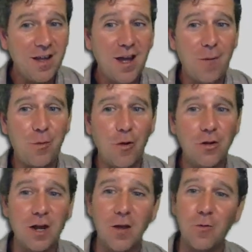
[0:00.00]

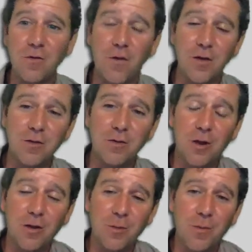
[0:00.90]
approach, and I would have also
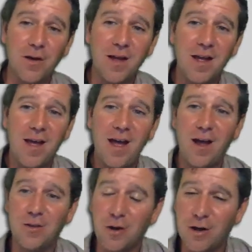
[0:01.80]
talked about an
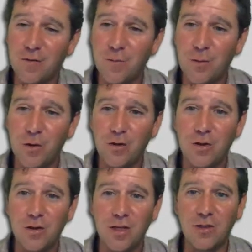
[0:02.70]
alternative
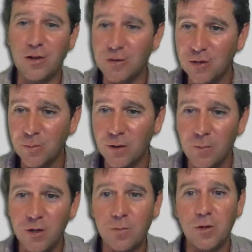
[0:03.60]
approach that doesn't use a
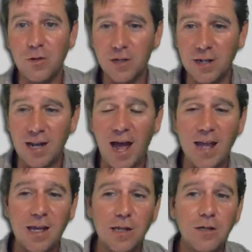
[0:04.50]
polymerase but uses a
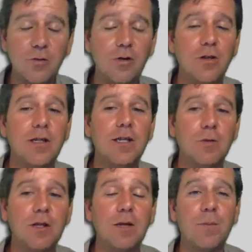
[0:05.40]
ligase, so-called
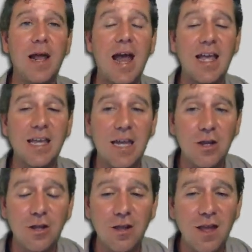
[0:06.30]
sequencing by
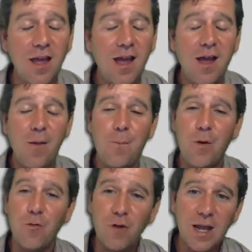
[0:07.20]
ligation.
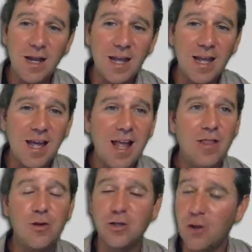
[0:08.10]
But really,
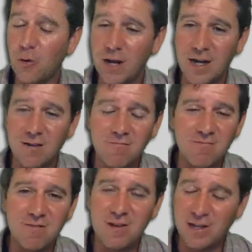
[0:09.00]
there's no need,
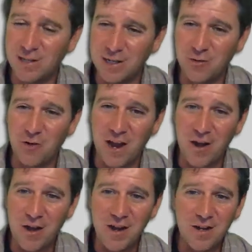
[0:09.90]
you can see it's grayed
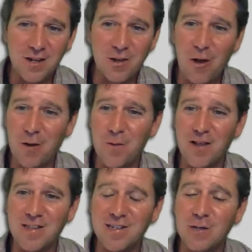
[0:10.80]
out here, to talk
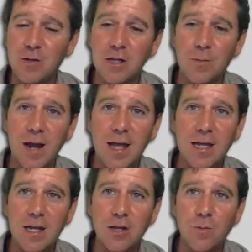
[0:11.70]
about the sequencing by
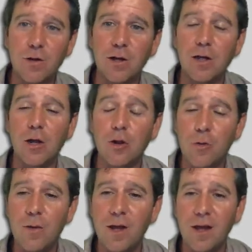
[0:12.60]
ligation, because
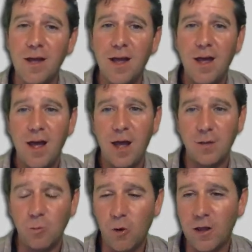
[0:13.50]
Illumina
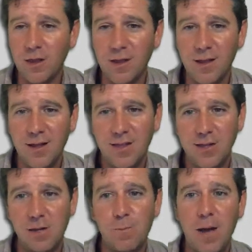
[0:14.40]
has won
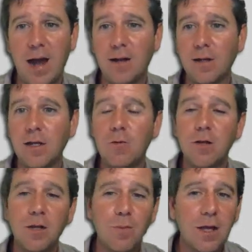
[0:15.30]
this battle.
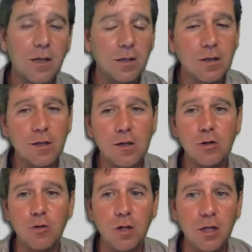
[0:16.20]
Sequencing by synthesis,
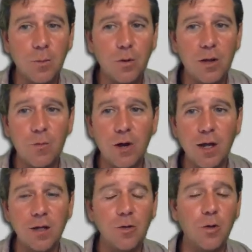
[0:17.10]
using a
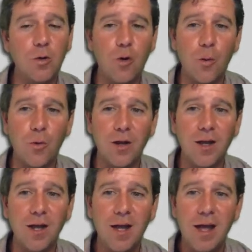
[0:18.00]
polymerase to incorporate
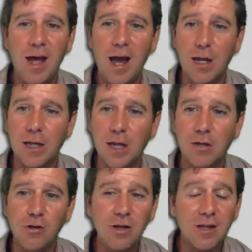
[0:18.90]
and assess
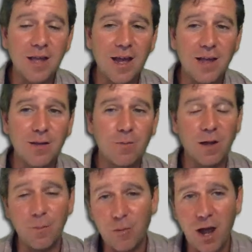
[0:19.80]
nucleotides
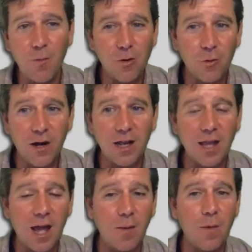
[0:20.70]
by a primer one at a
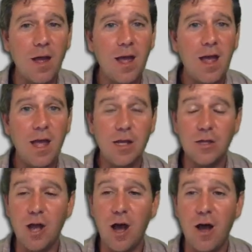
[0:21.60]
time, is
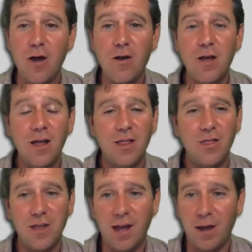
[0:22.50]
now
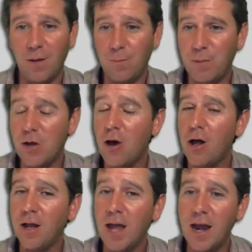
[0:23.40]
the
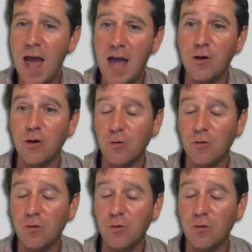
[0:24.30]
be-all and end-all,